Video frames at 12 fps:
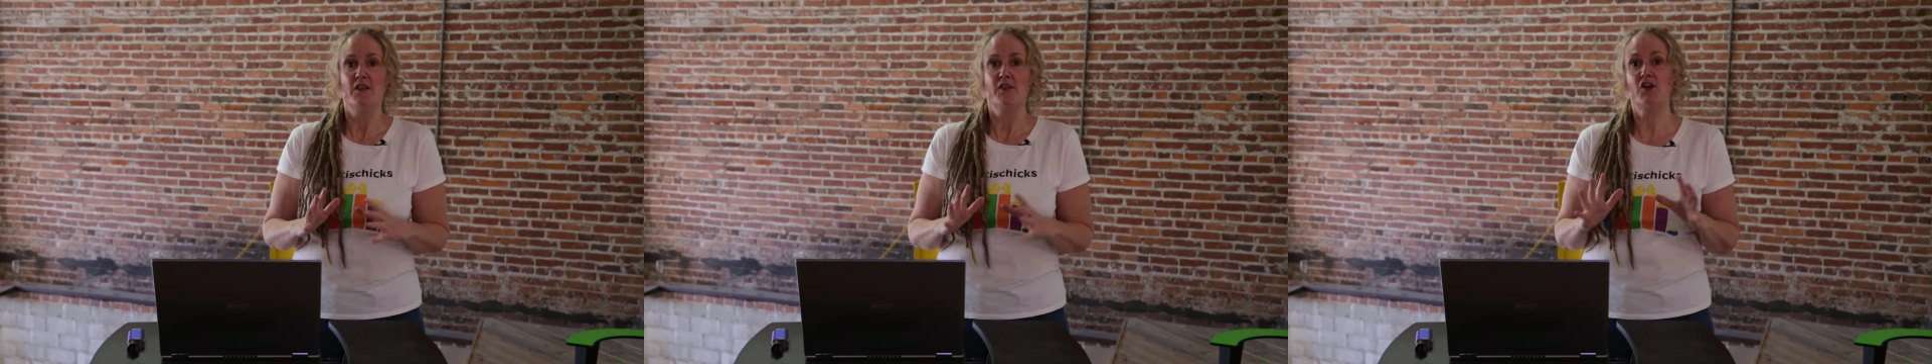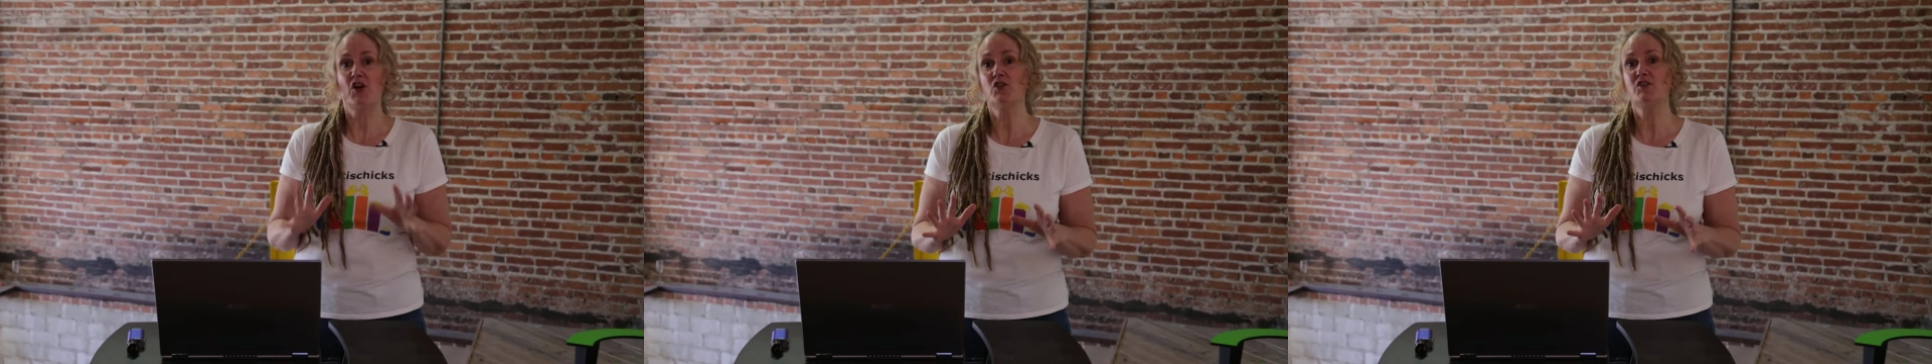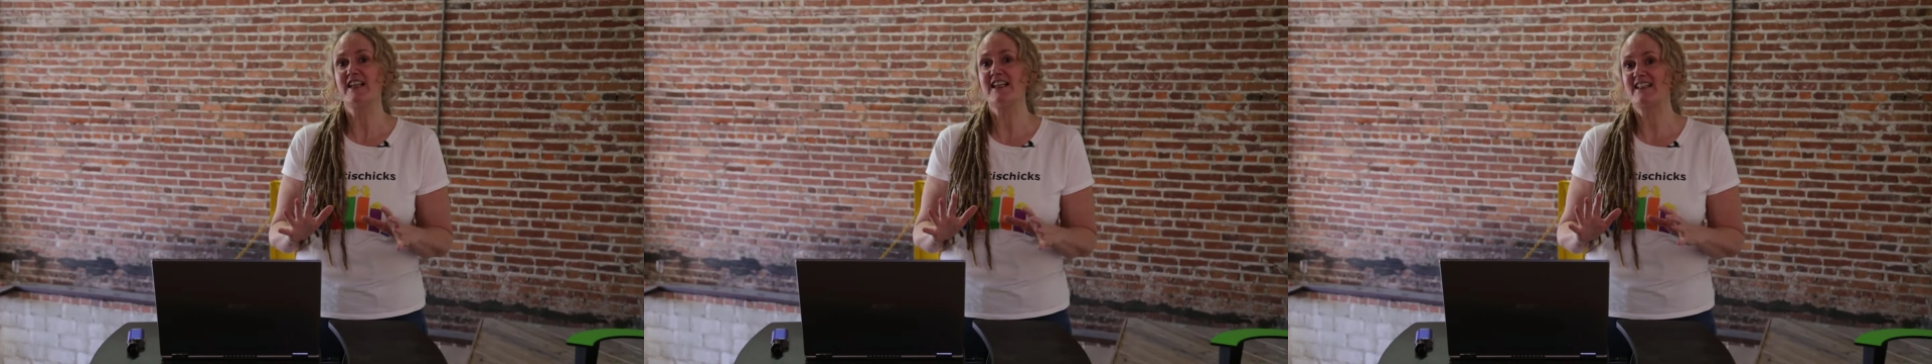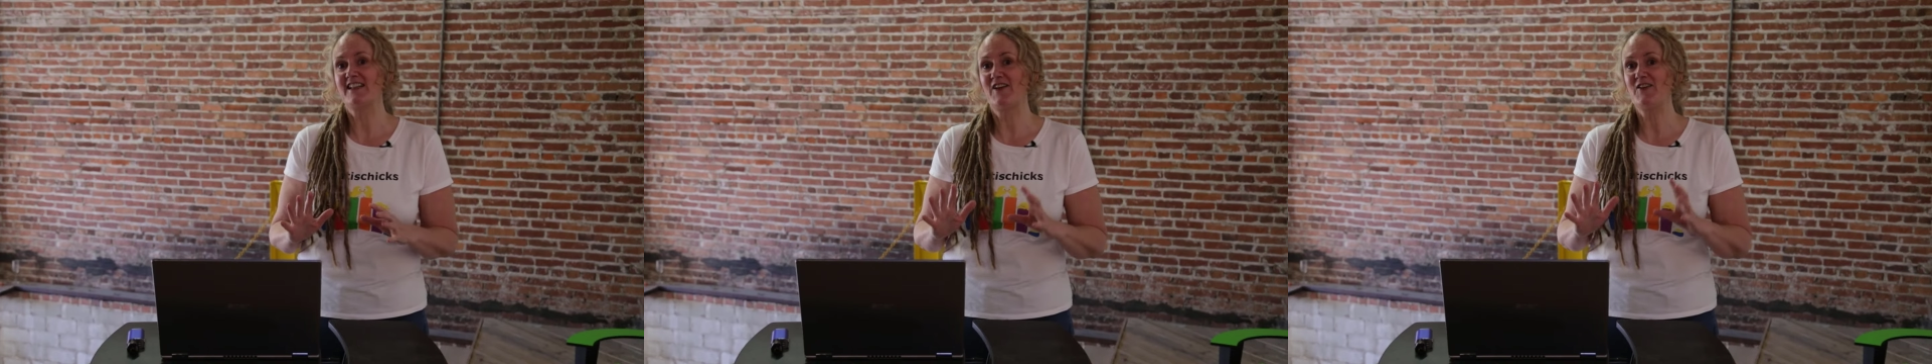The
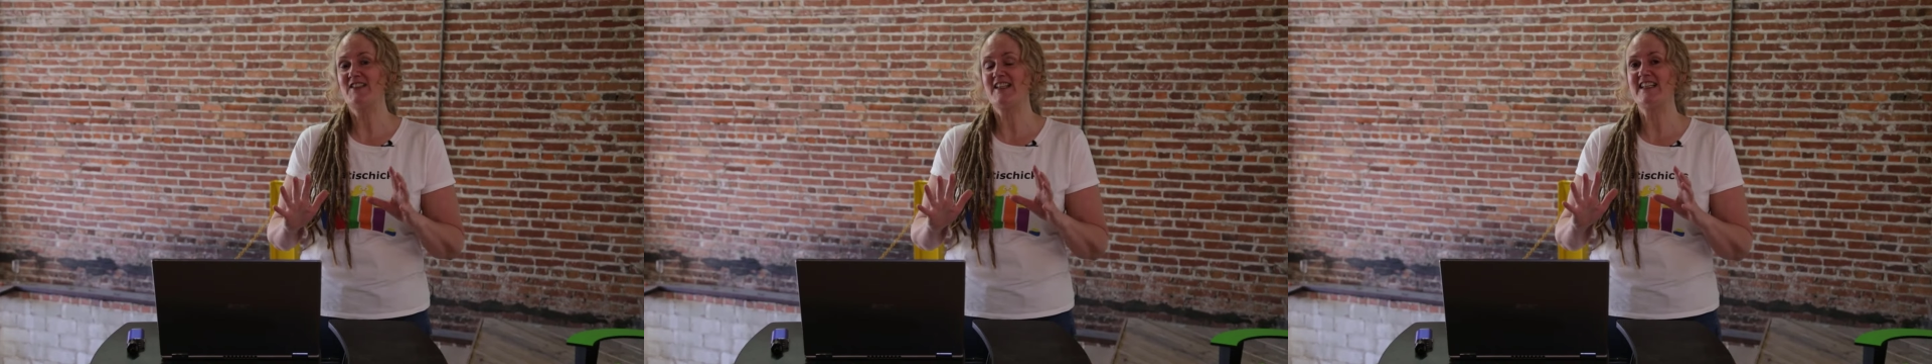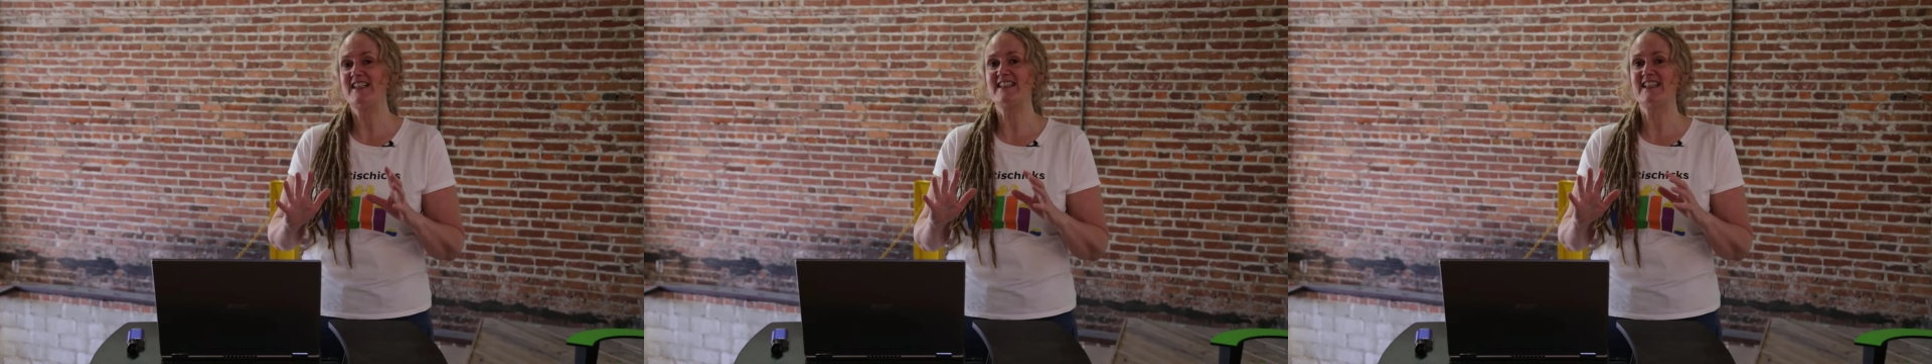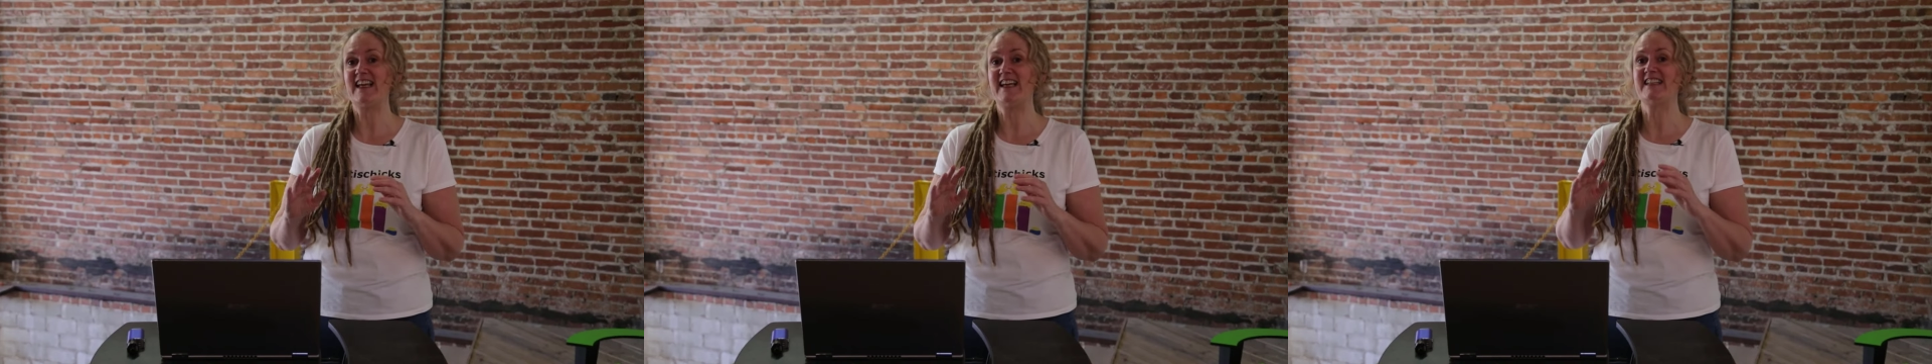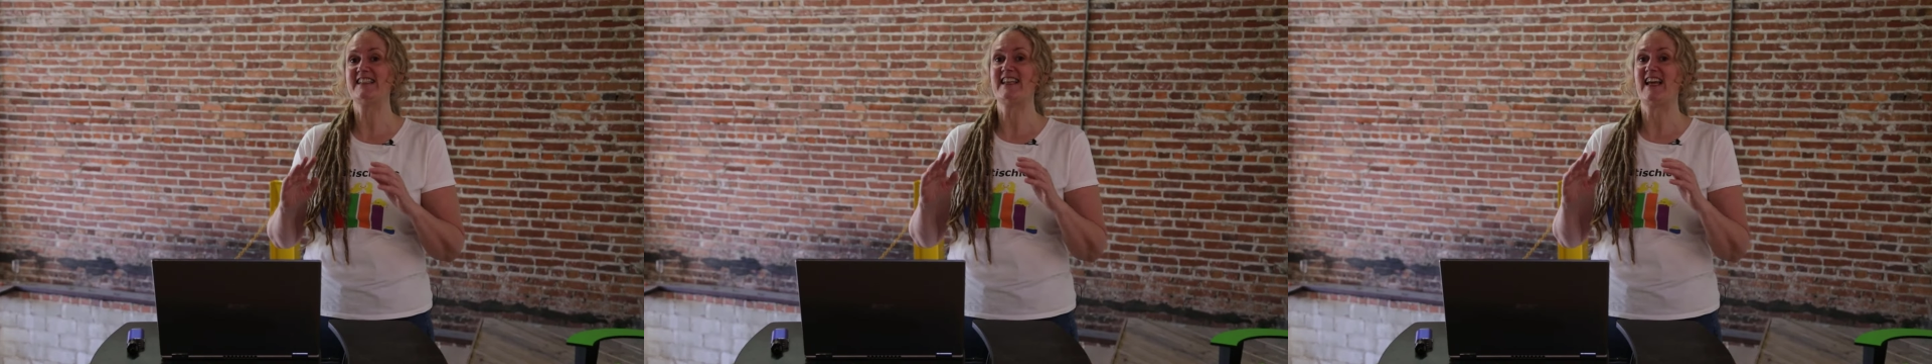contest closes
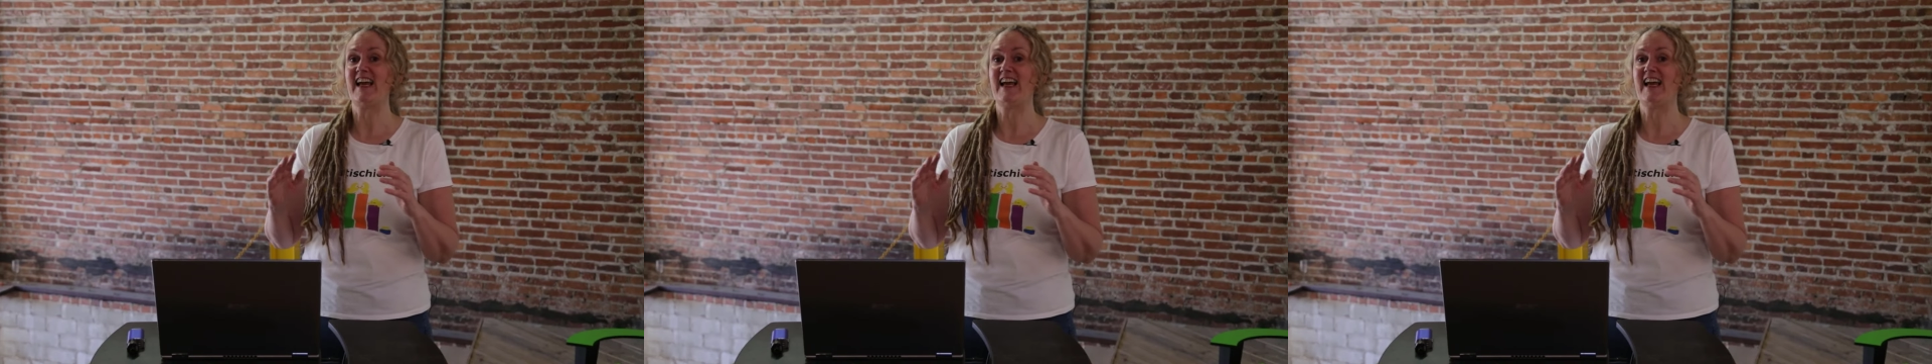and